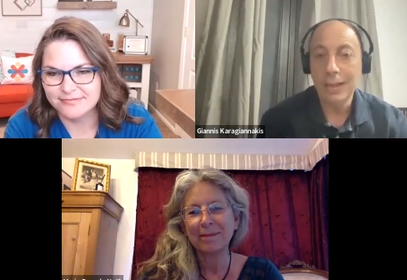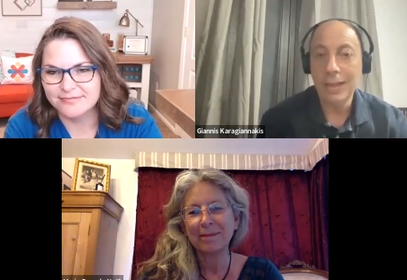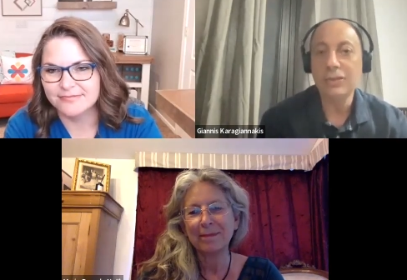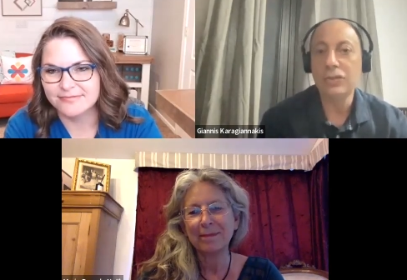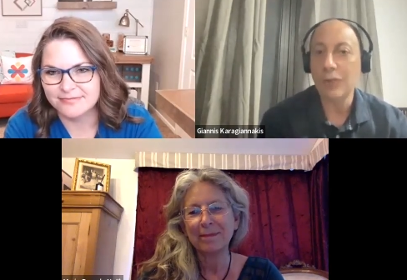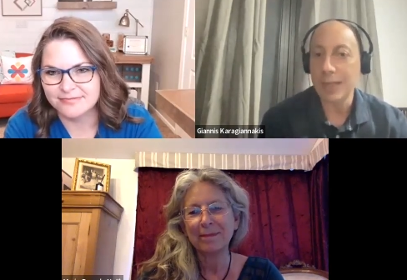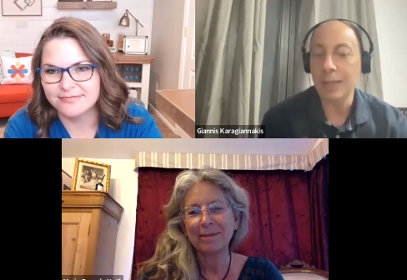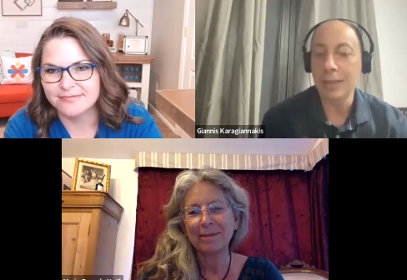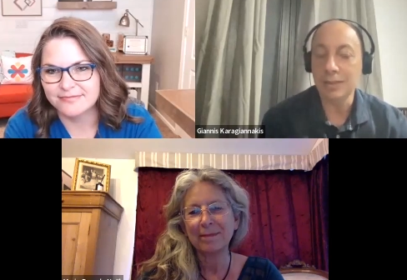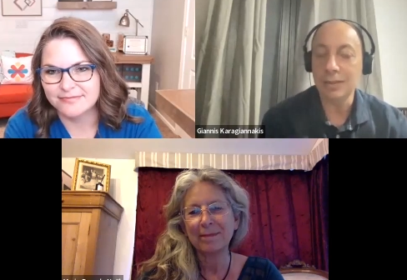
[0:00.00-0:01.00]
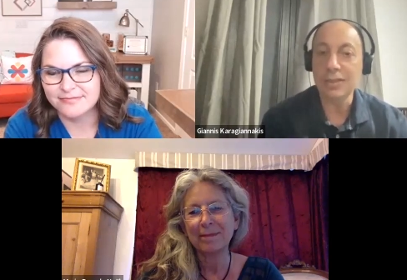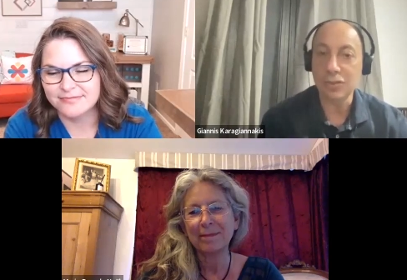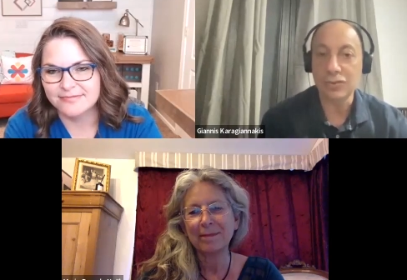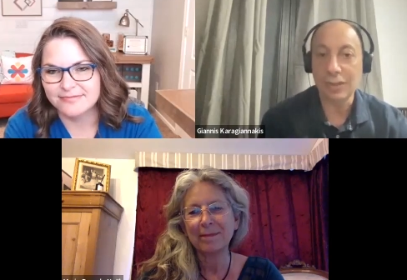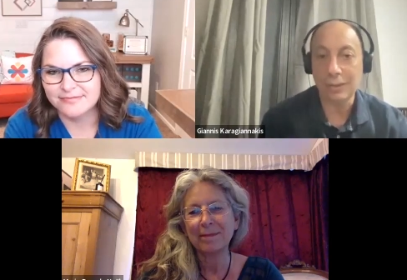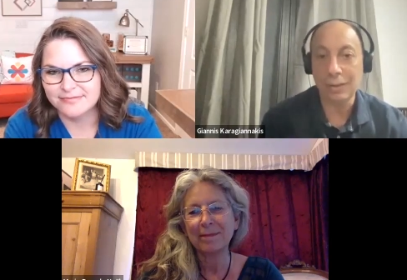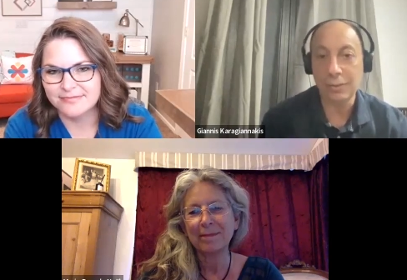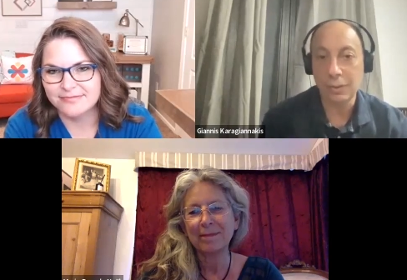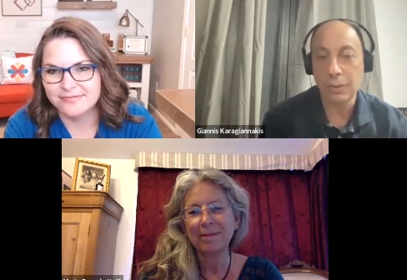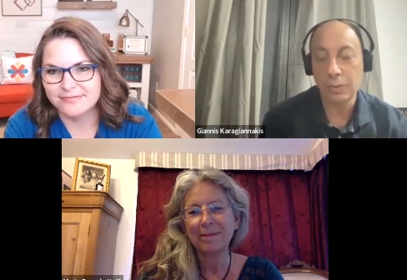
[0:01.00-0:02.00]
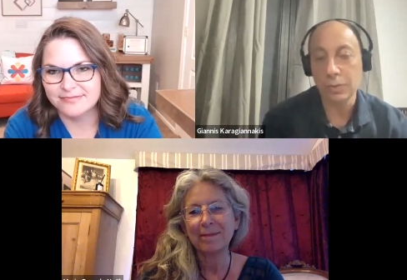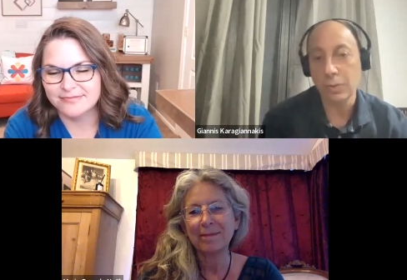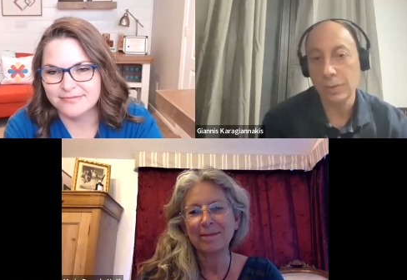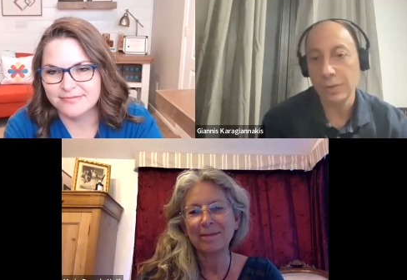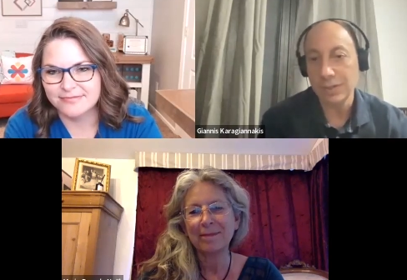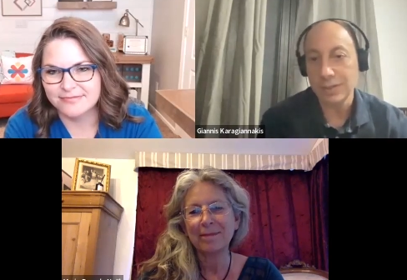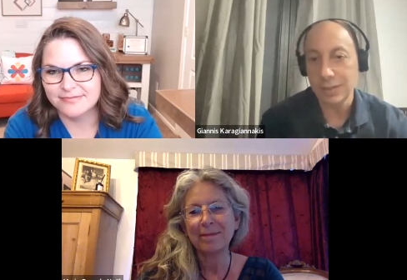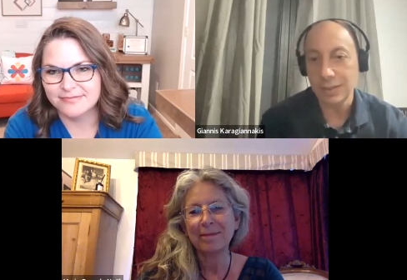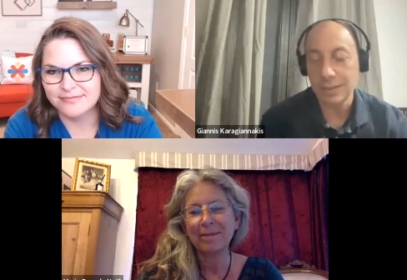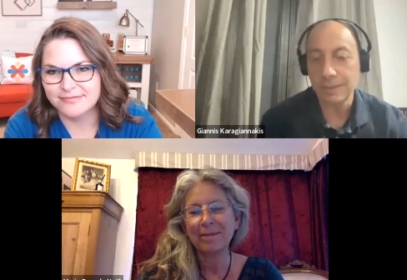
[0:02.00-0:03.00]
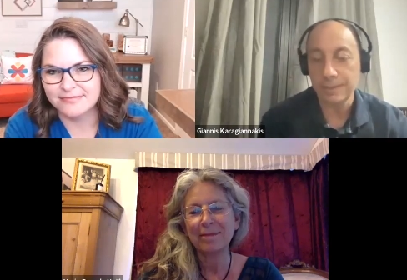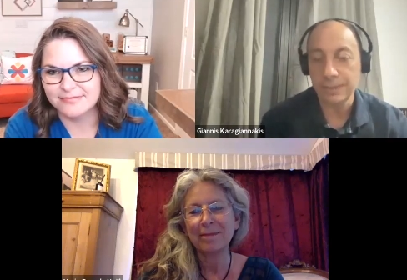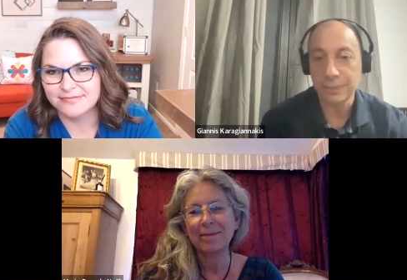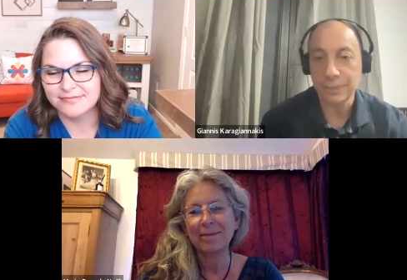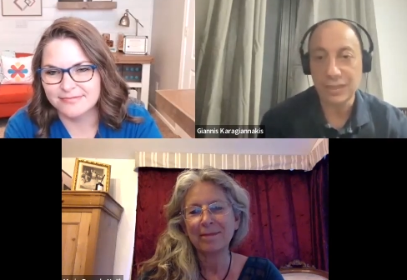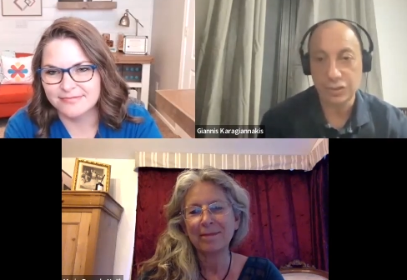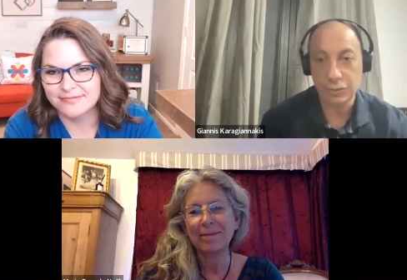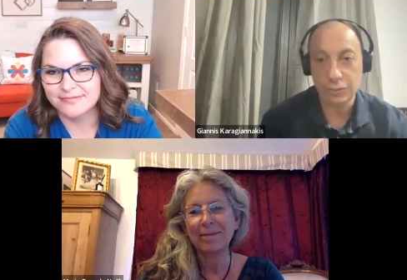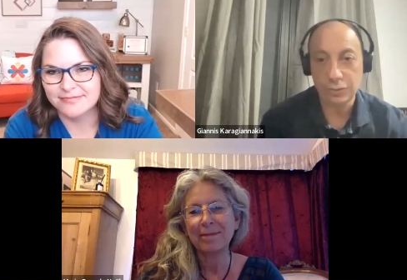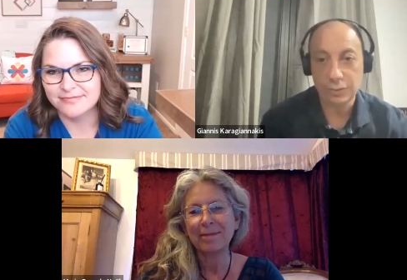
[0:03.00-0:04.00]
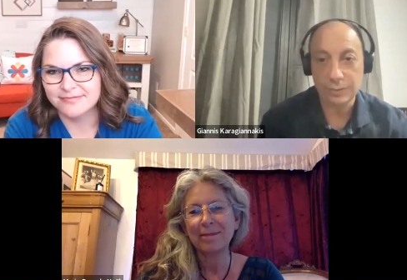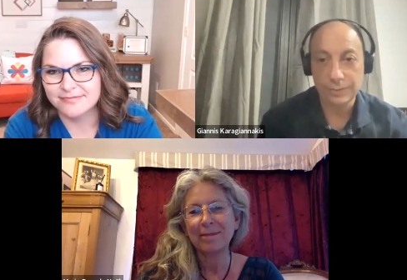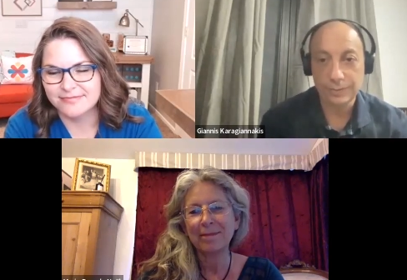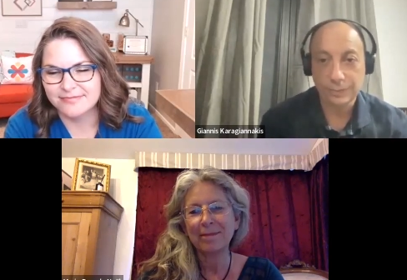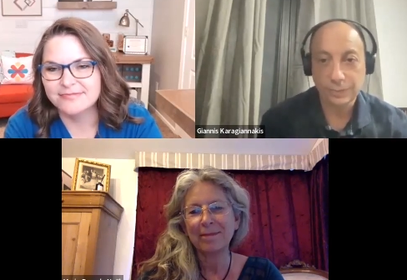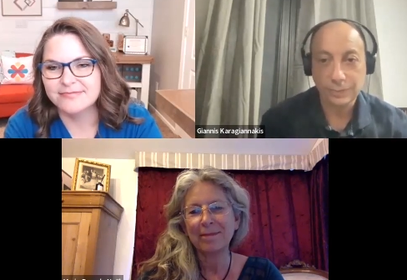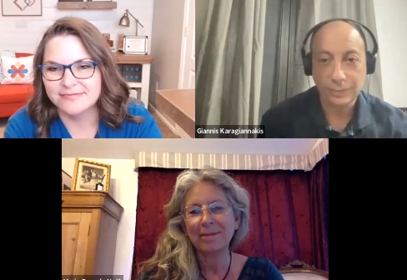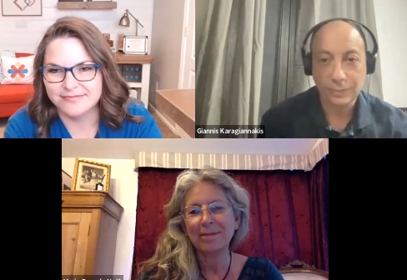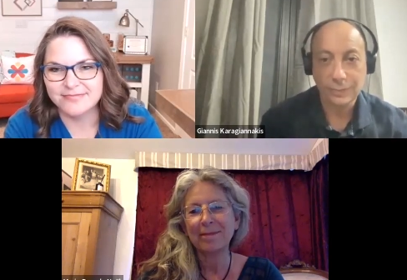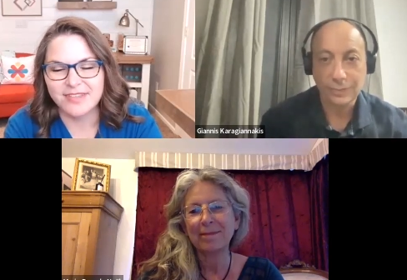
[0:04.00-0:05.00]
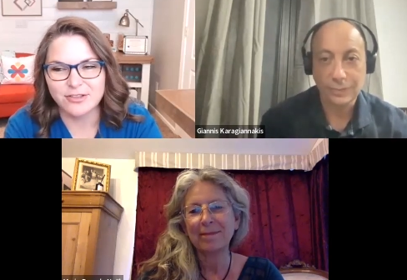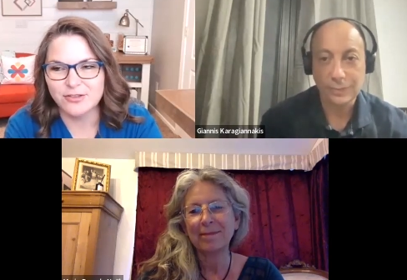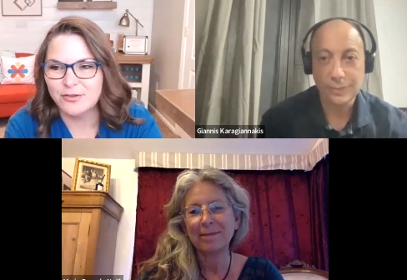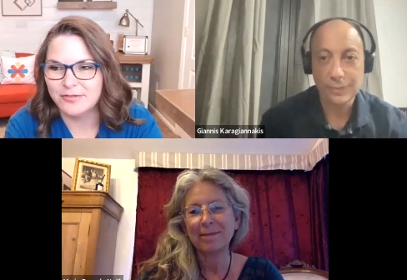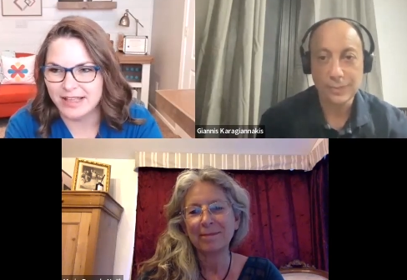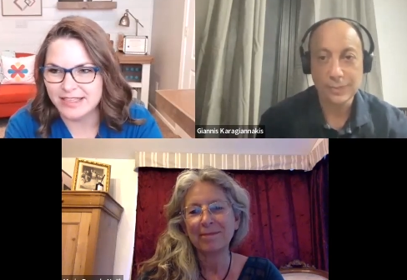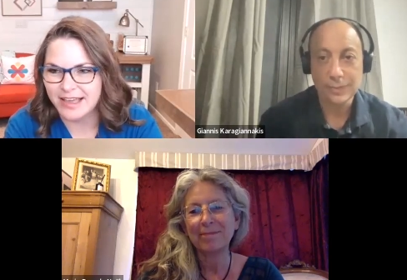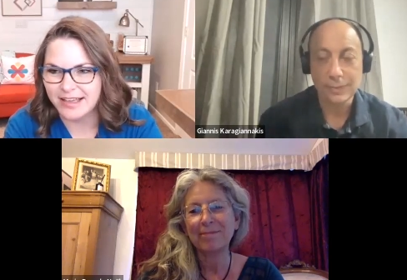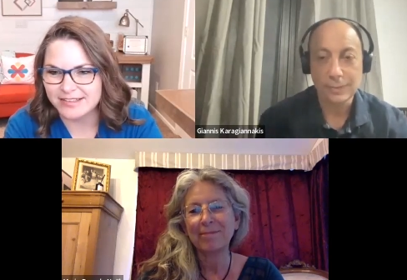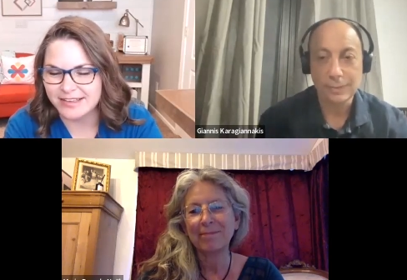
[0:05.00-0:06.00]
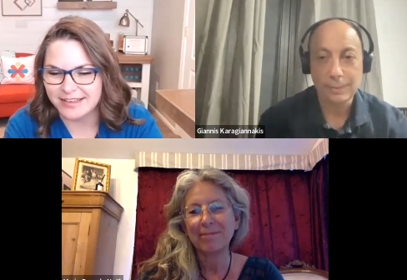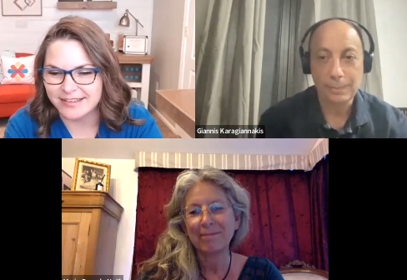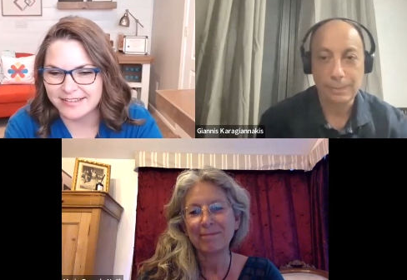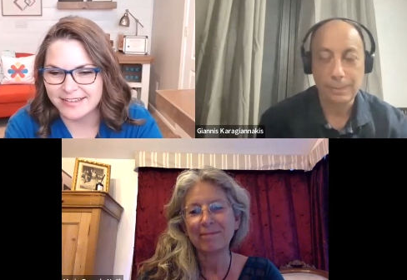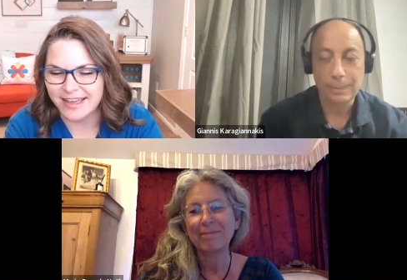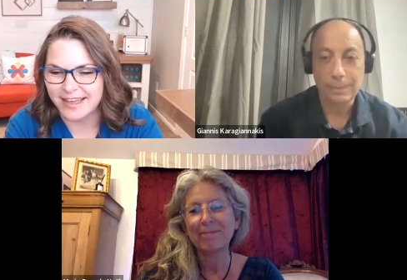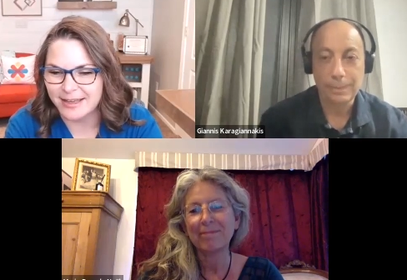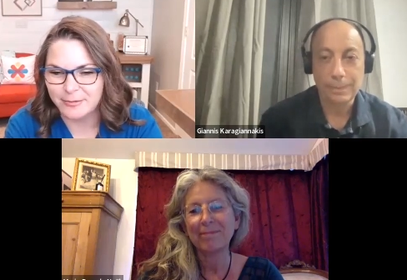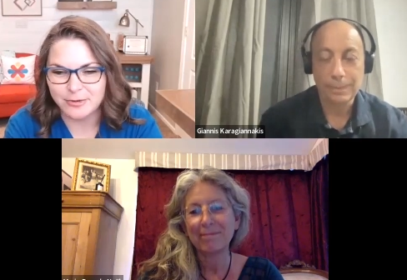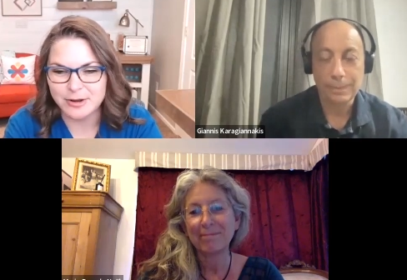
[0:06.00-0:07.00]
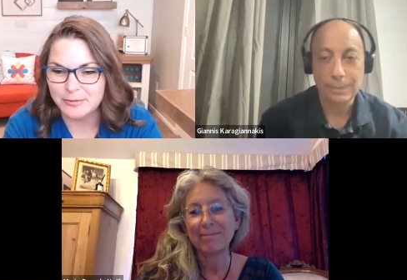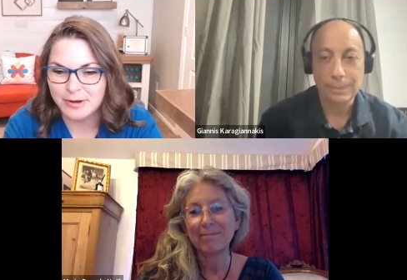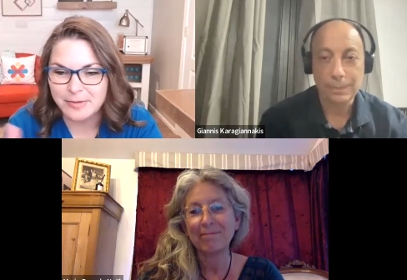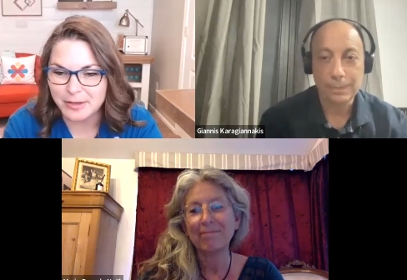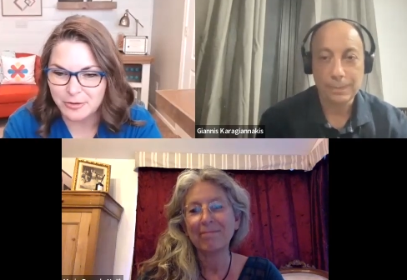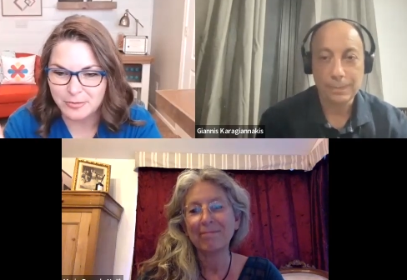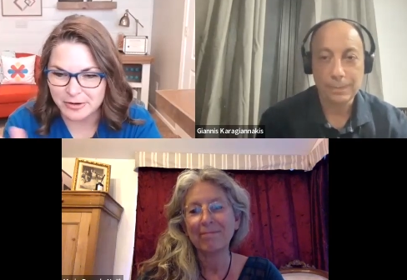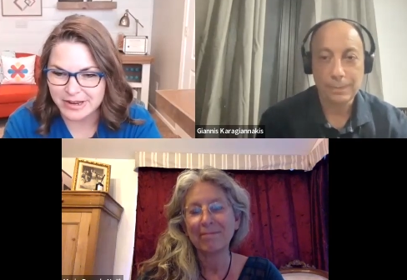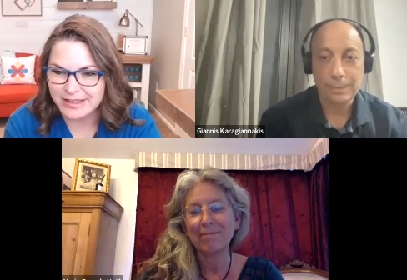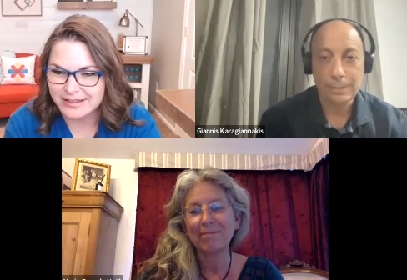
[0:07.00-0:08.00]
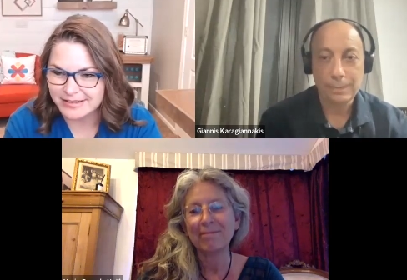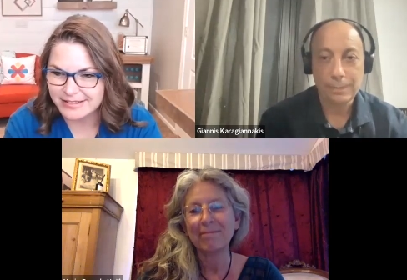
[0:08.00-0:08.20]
Speaker 1: and training teachers around the world on these um, issues.
Speaker 2: That's so fantastic. Uh, what, what about you, Marie?